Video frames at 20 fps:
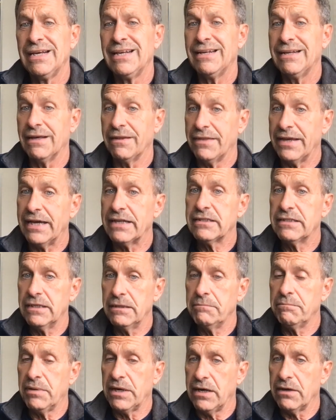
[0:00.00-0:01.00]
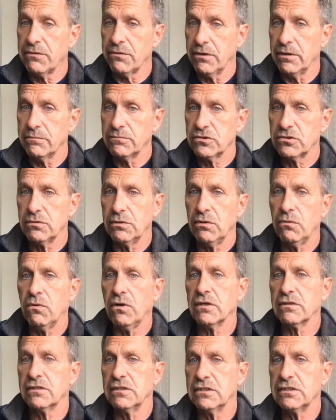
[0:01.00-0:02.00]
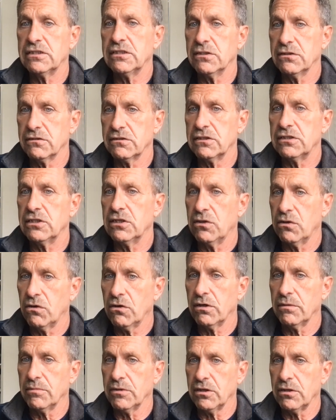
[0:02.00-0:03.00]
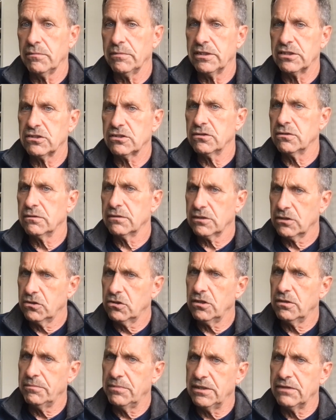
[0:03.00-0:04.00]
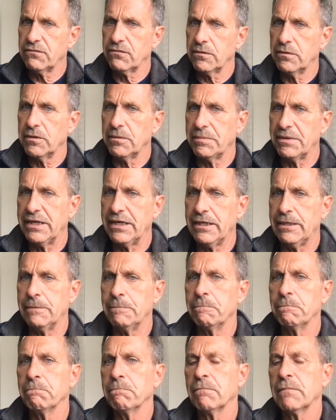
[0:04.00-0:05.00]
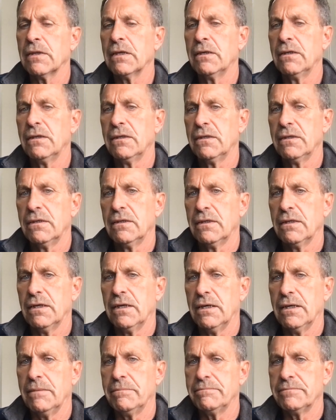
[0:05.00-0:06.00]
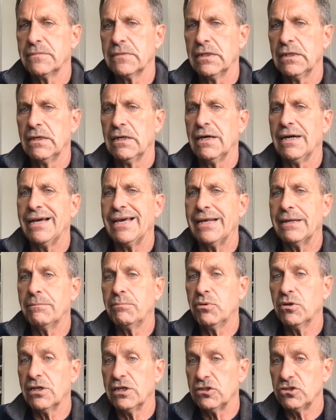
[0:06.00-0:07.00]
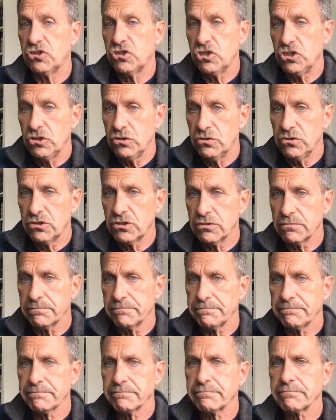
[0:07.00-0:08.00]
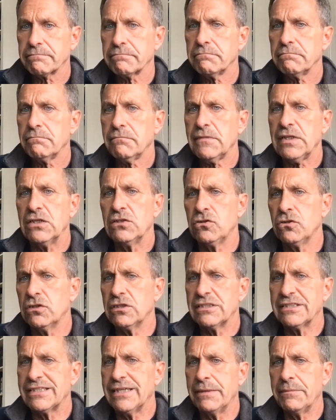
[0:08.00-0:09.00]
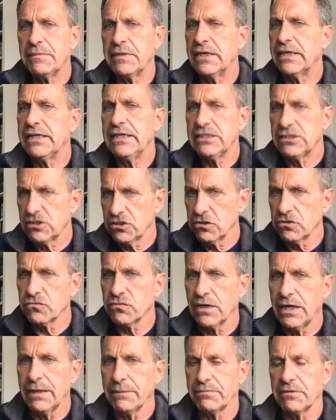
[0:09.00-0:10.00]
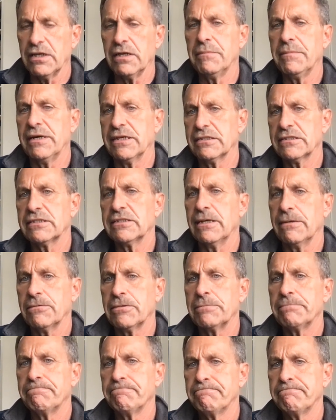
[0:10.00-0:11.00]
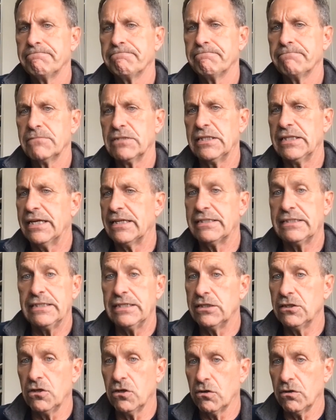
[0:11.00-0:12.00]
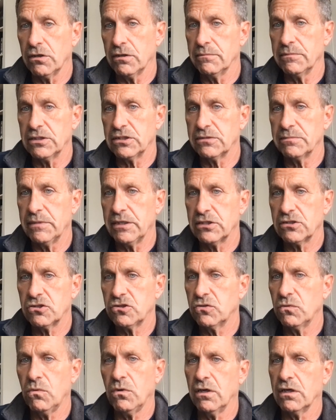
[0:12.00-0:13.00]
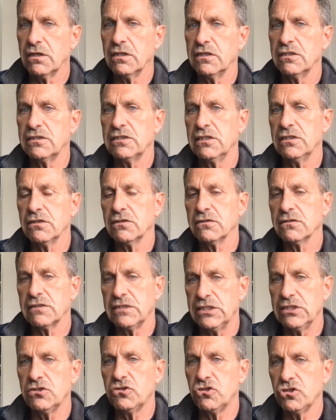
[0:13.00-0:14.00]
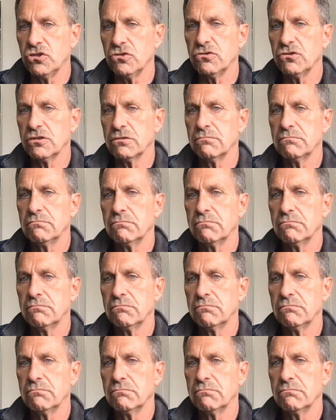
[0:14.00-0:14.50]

Now that did bother him. So when he walked on his heels, it did hurt him a little bit. So it could have been from the pain. I had him put on shoes, do the same thing. He still dropped at about 7. And that didn't hurt him as much to walk on his heels in shoes.